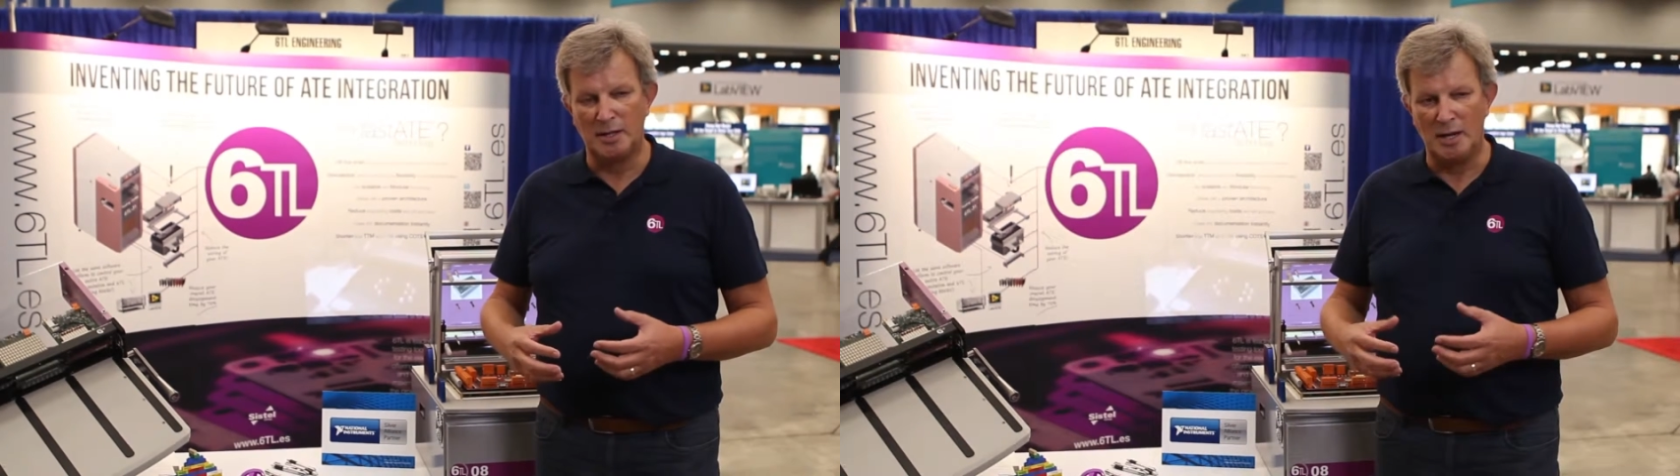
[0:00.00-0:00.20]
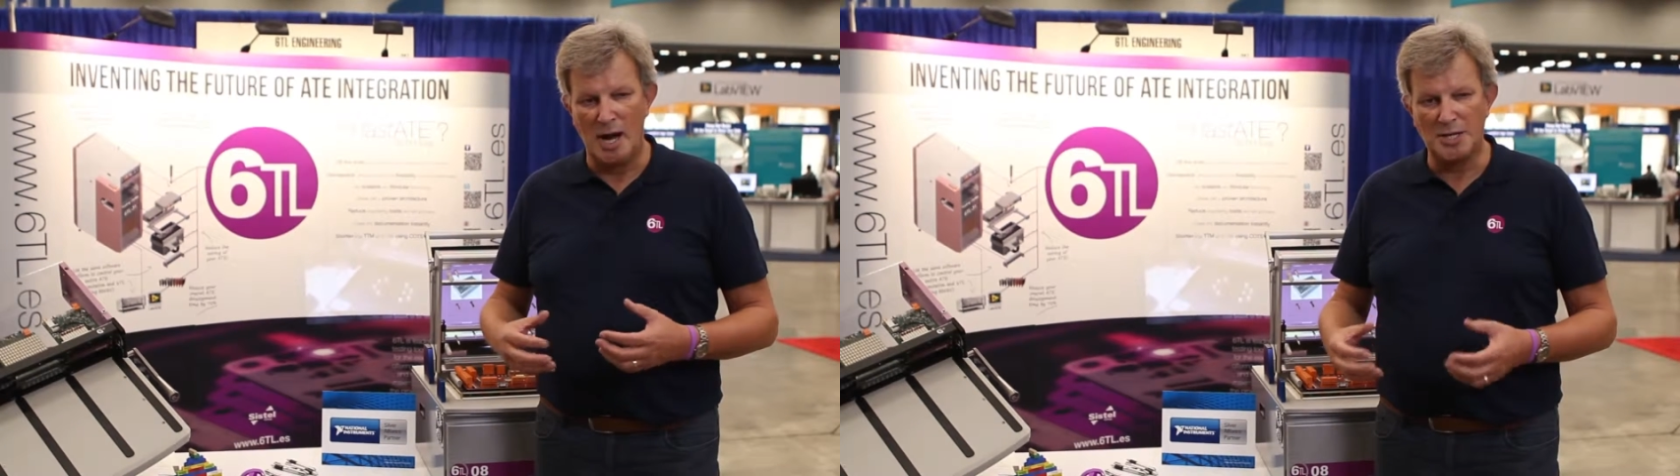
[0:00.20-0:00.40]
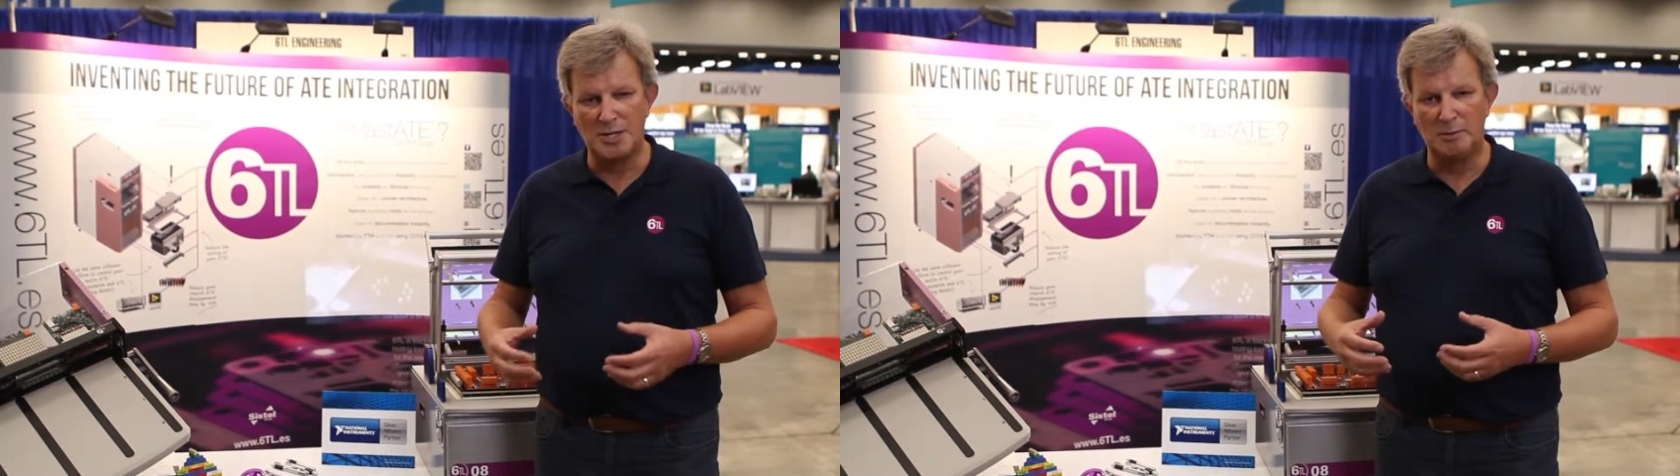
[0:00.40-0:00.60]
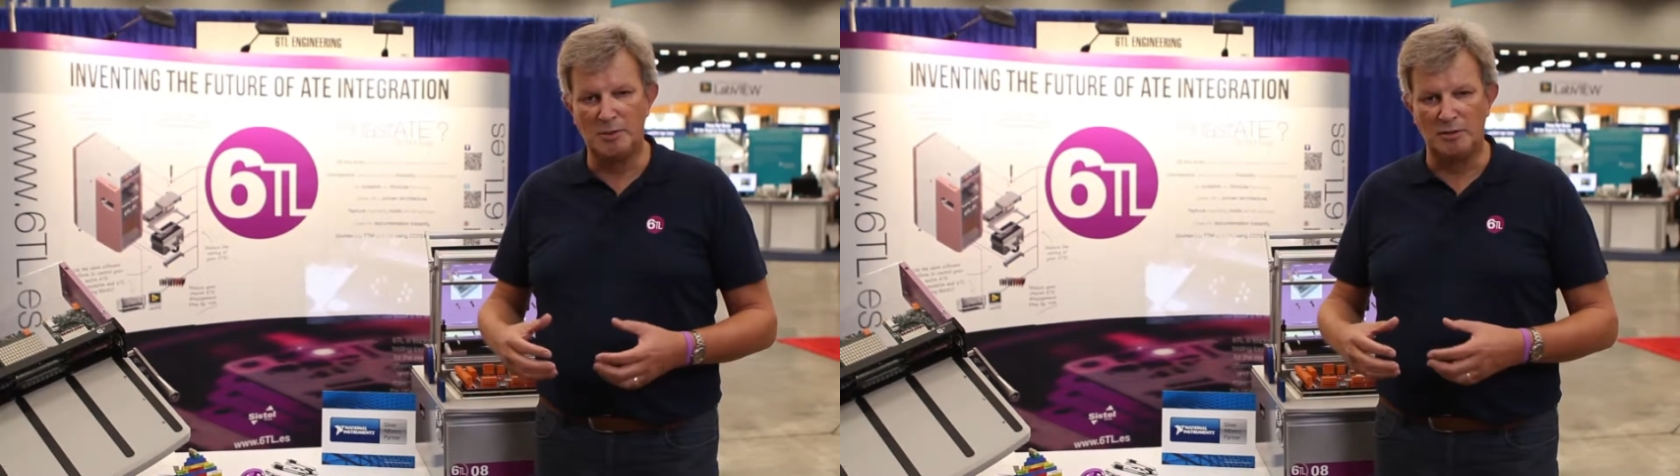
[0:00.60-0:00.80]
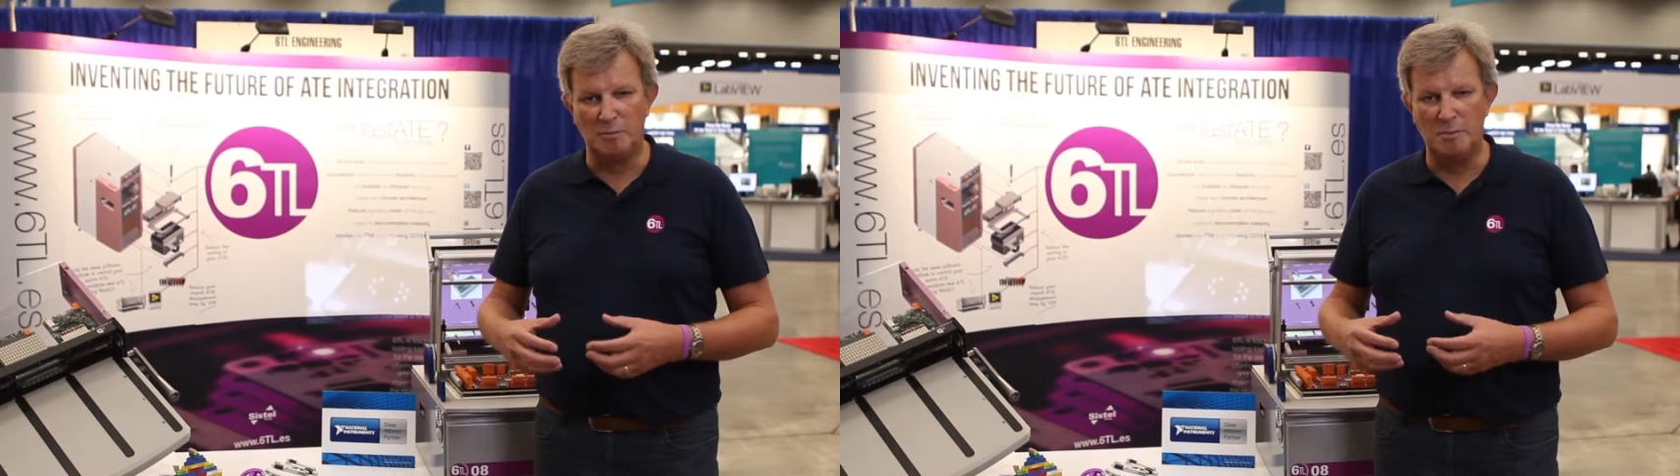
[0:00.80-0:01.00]
a large
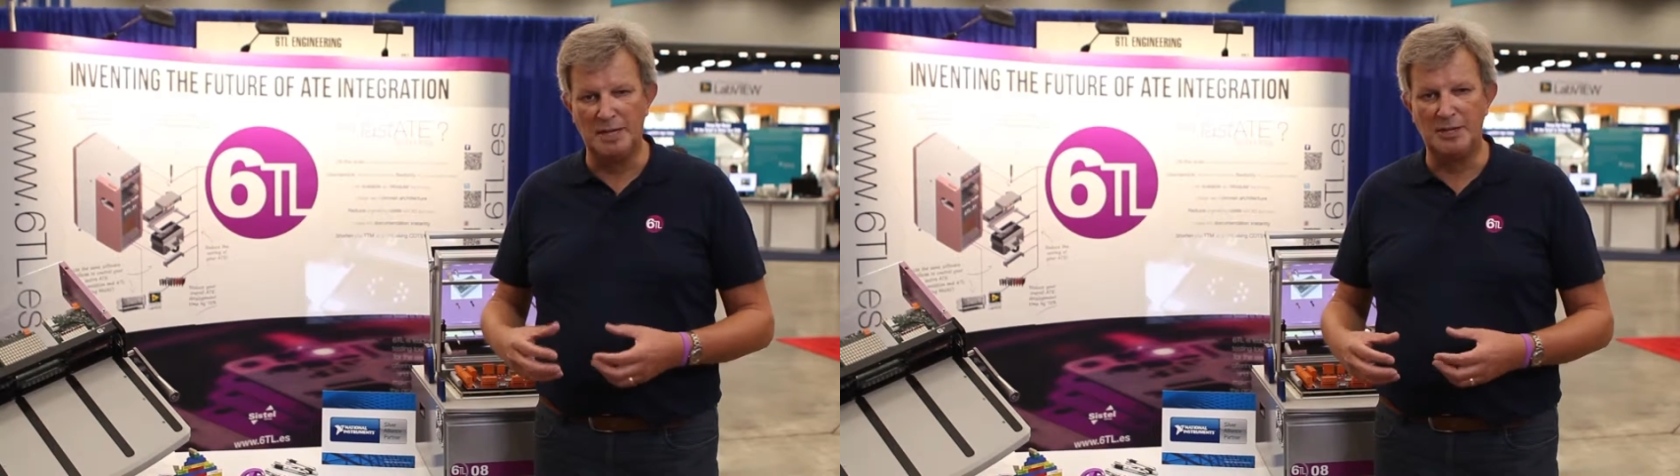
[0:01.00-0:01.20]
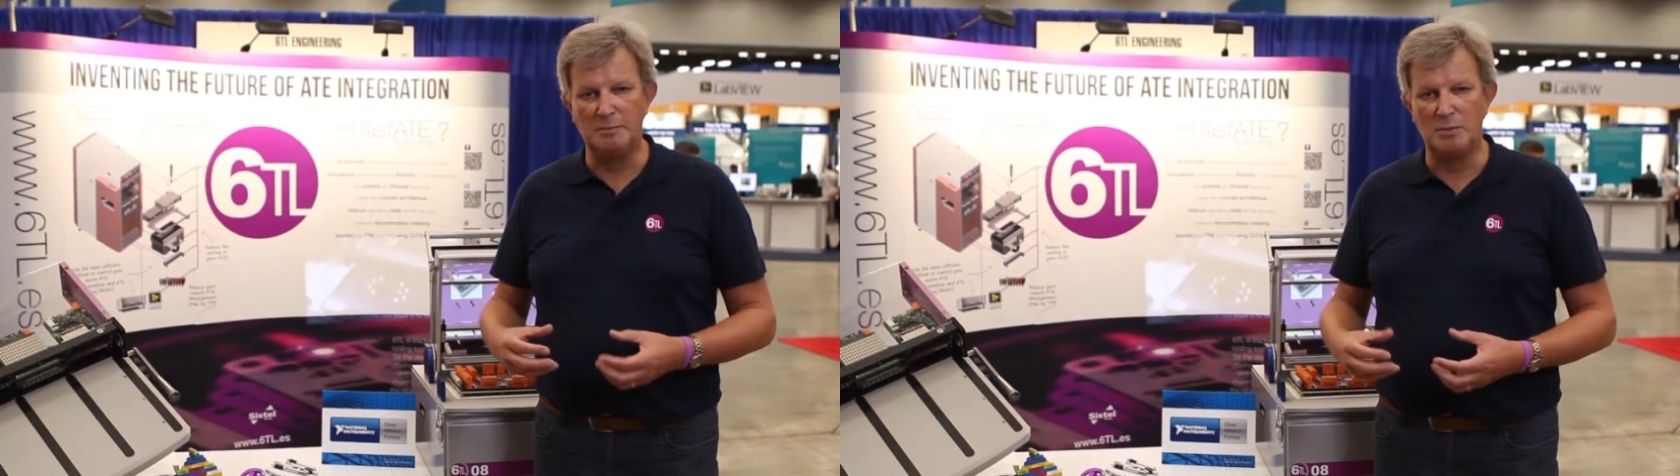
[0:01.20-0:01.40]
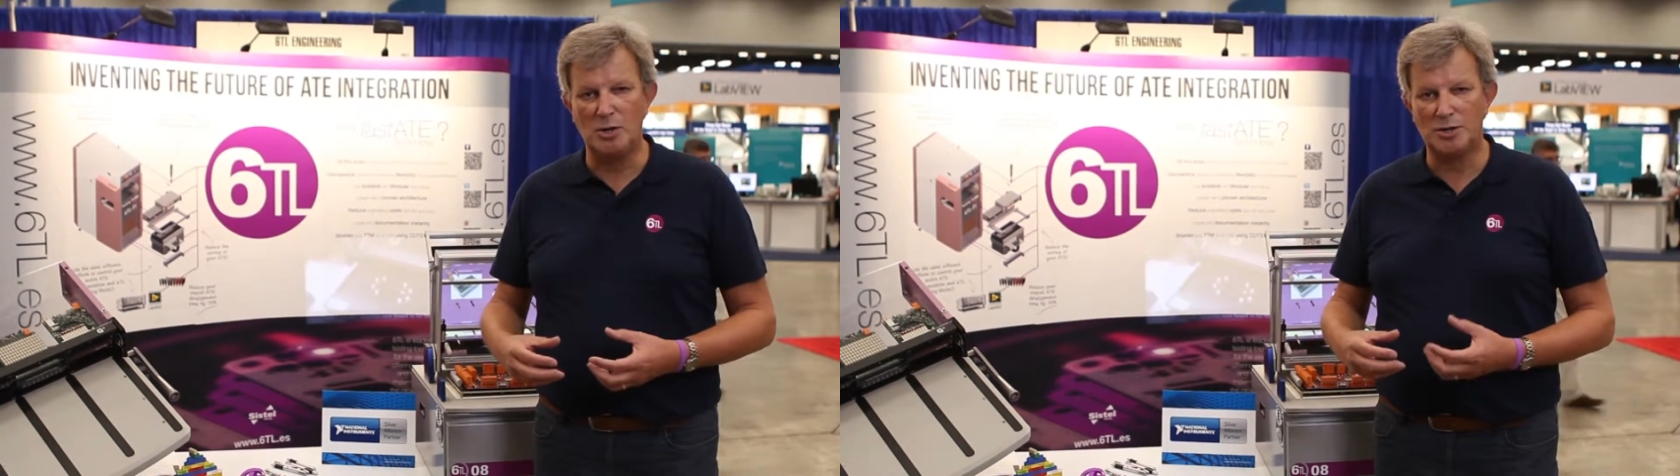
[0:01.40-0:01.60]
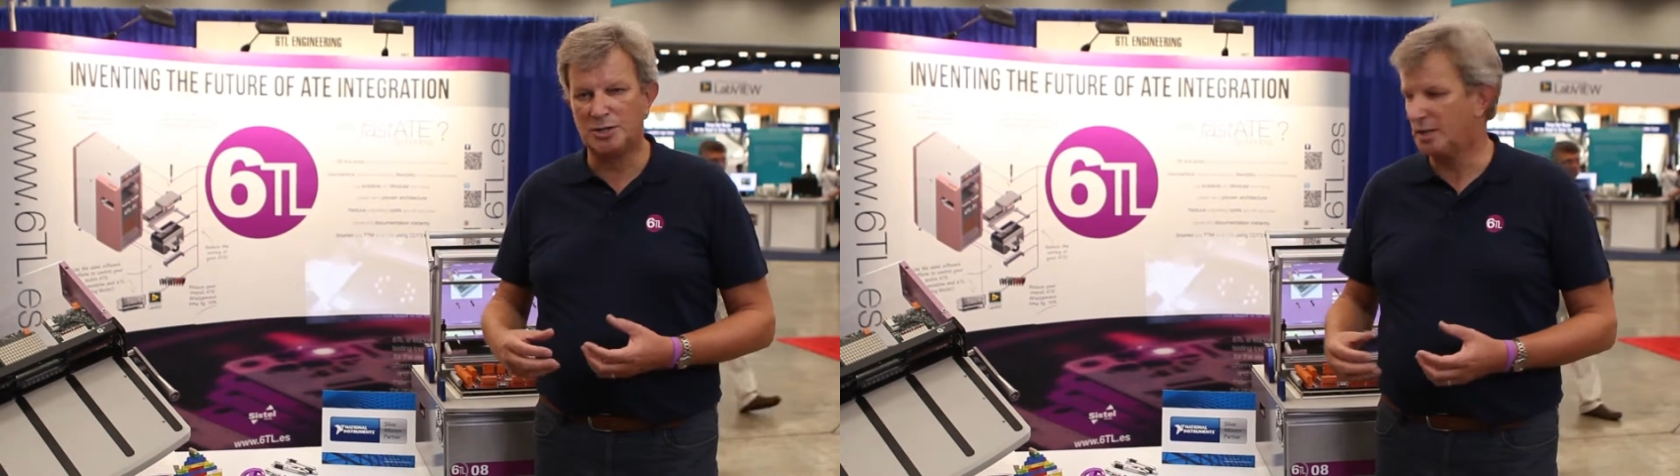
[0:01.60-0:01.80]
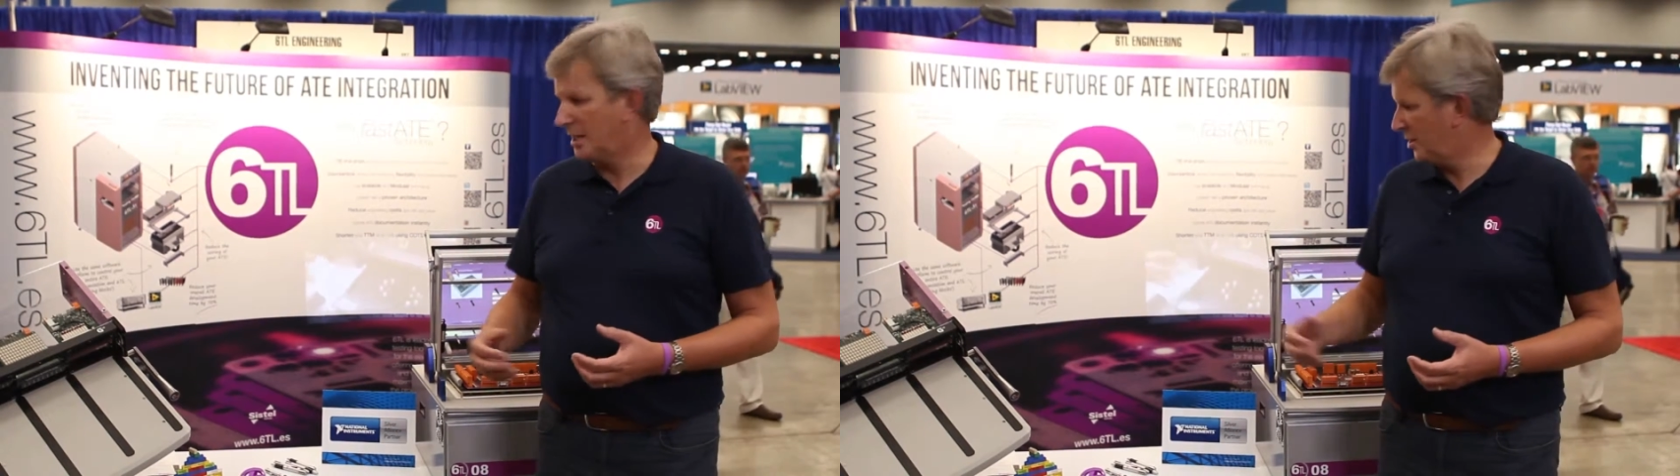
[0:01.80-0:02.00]
number of building blocks,